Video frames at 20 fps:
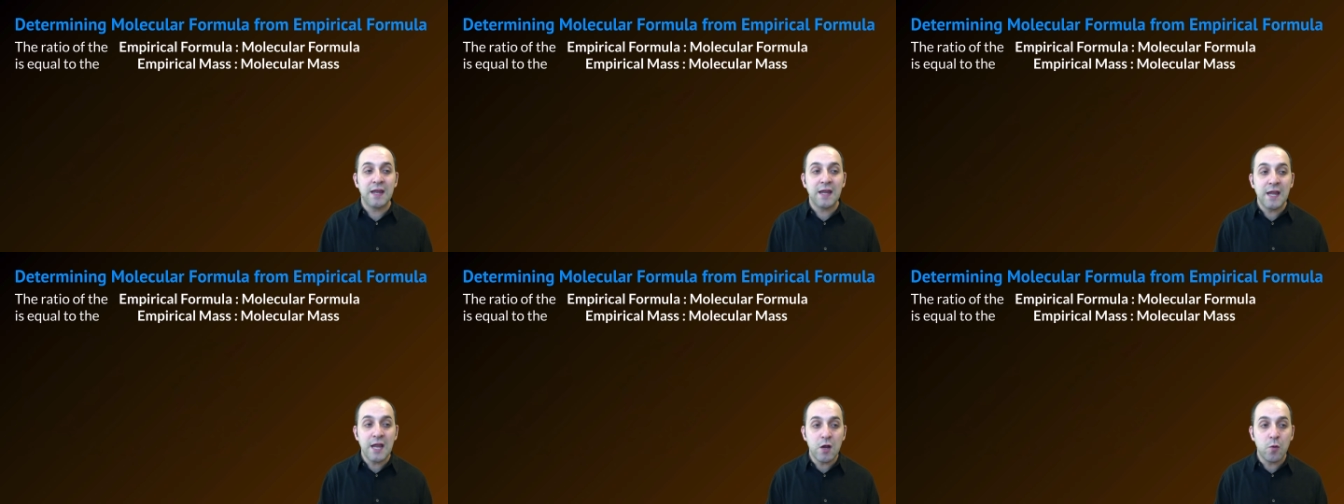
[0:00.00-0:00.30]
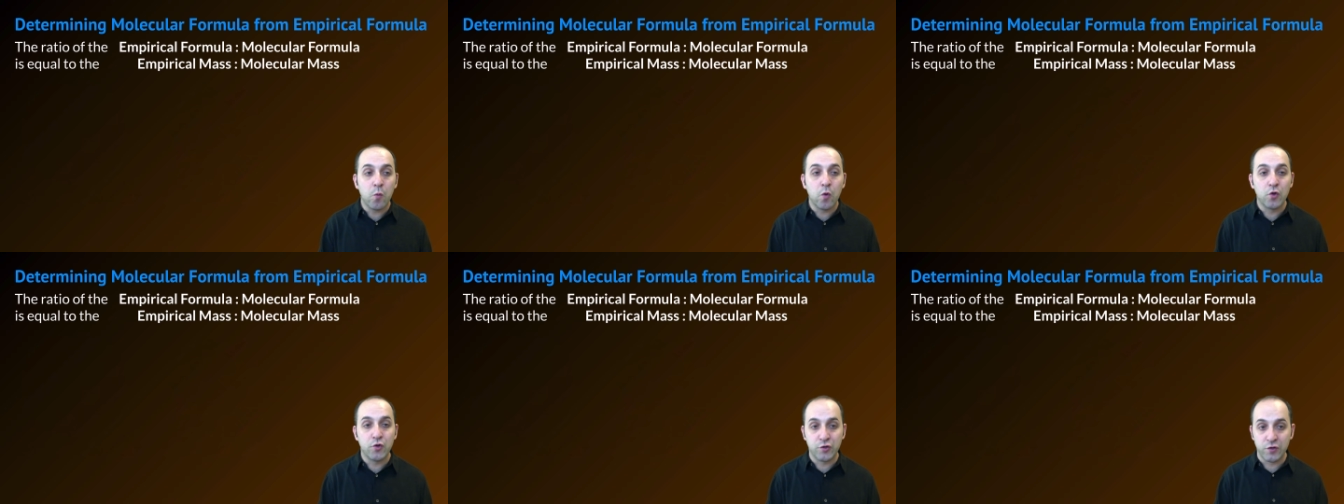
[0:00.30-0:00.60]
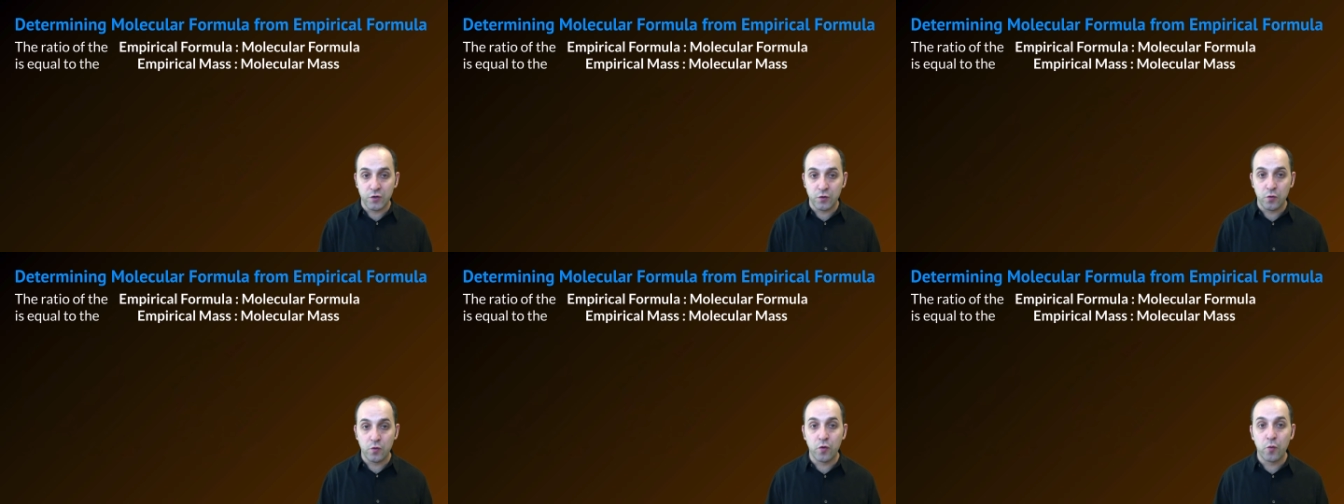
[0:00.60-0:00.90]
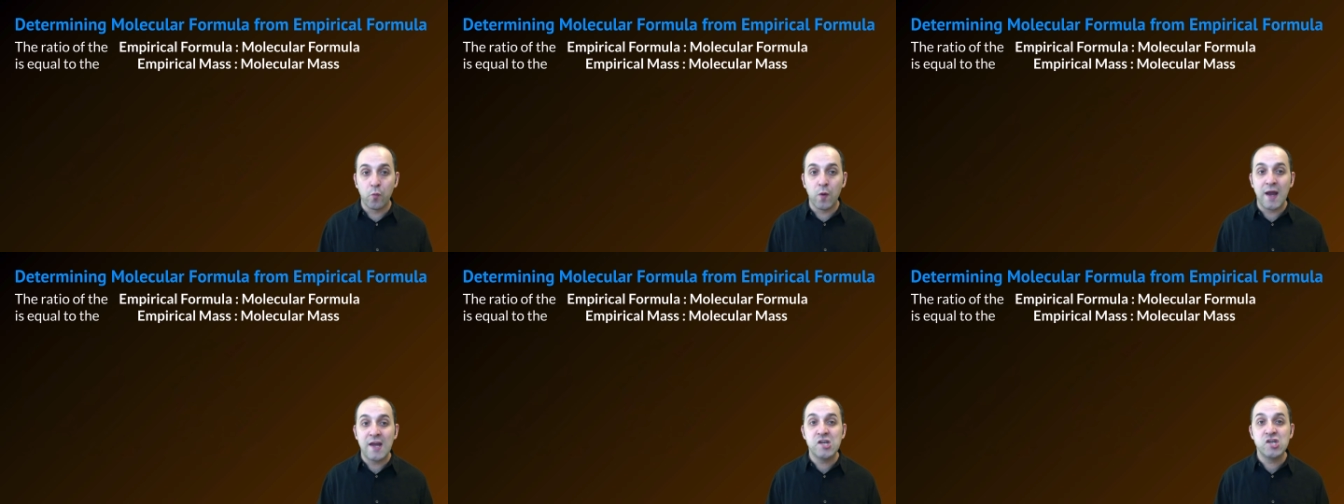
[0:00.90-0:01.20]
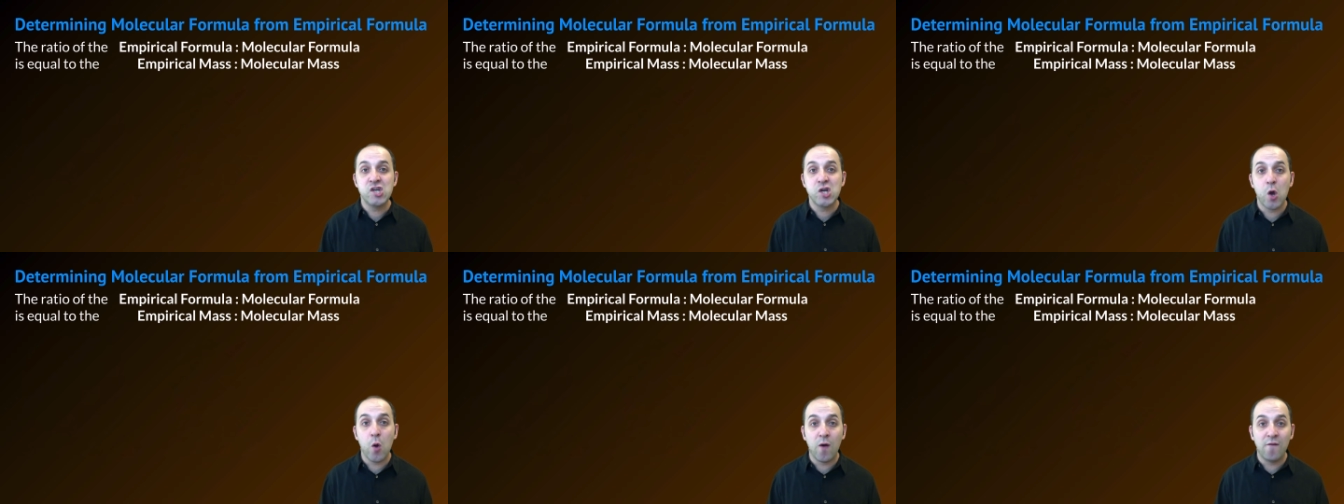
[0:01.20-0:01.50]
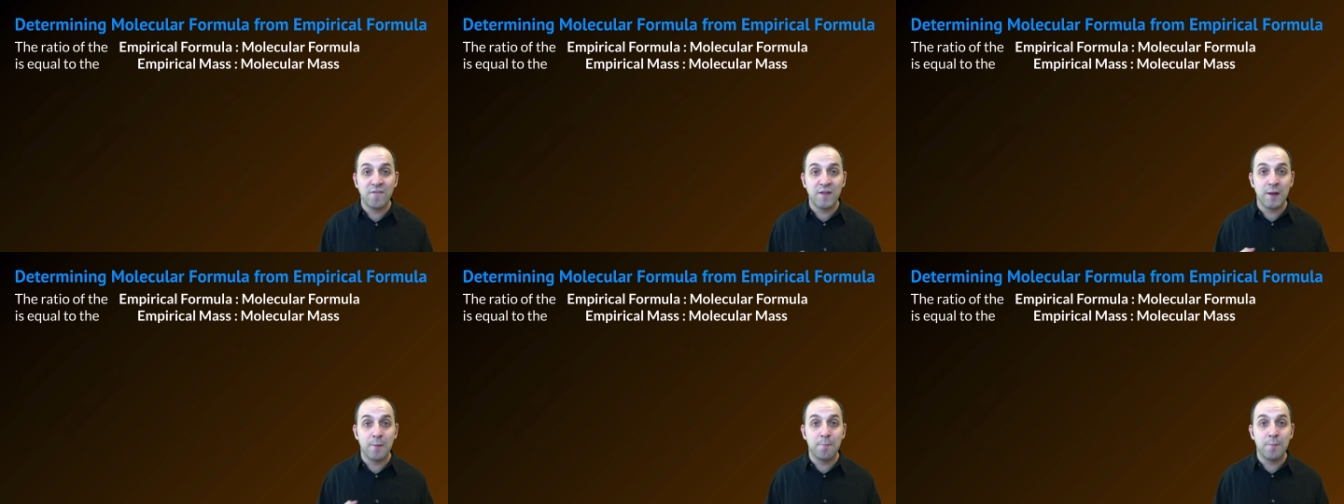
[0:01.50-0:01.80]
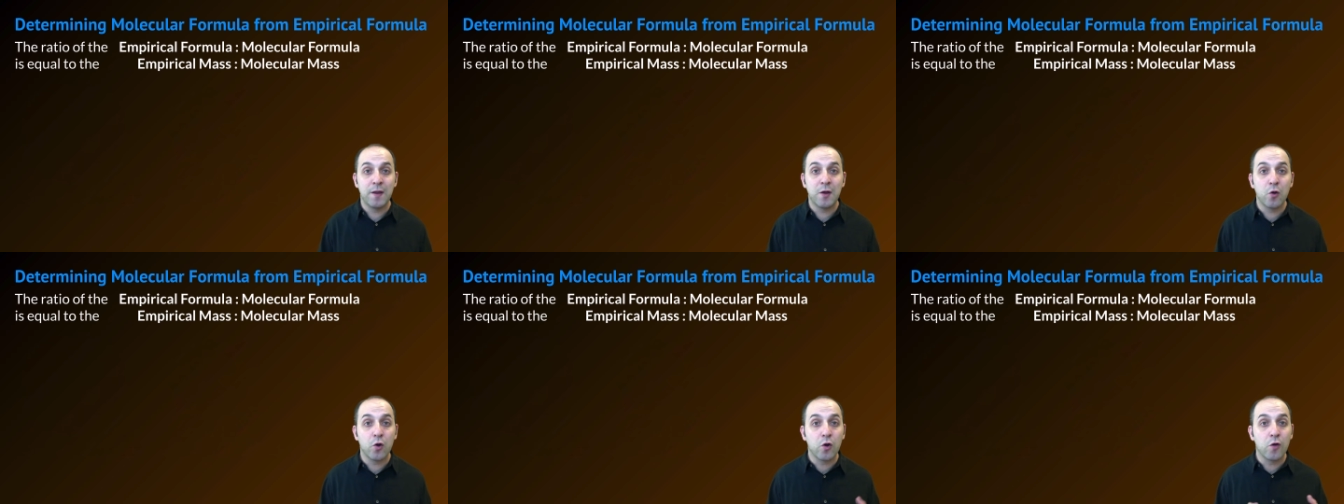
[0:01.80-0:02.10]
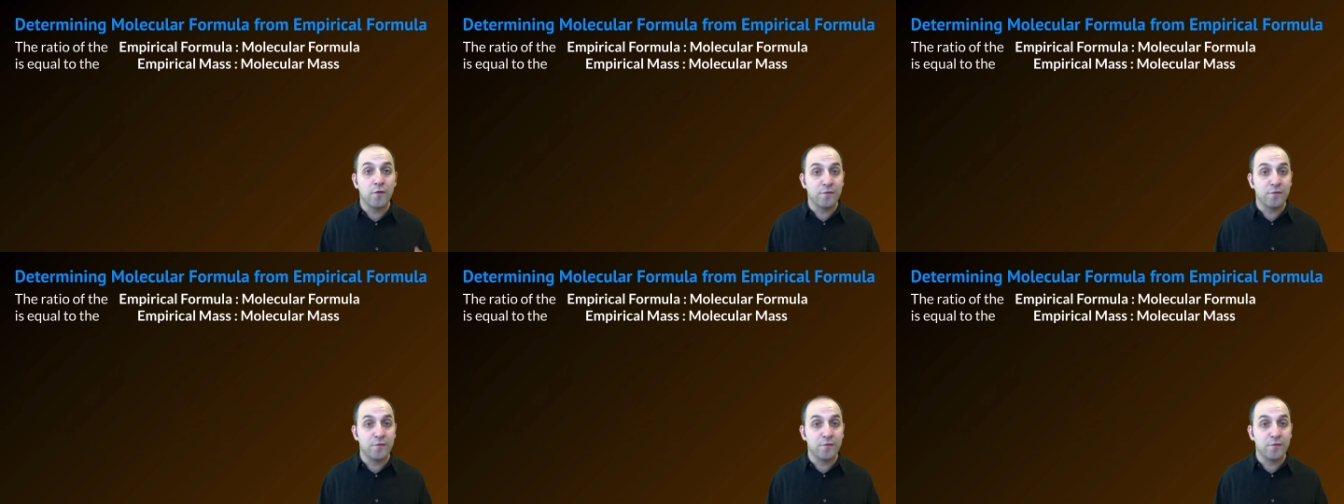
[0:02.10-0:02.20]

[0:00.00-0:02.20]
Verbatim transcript: equal to the ratio of the empirical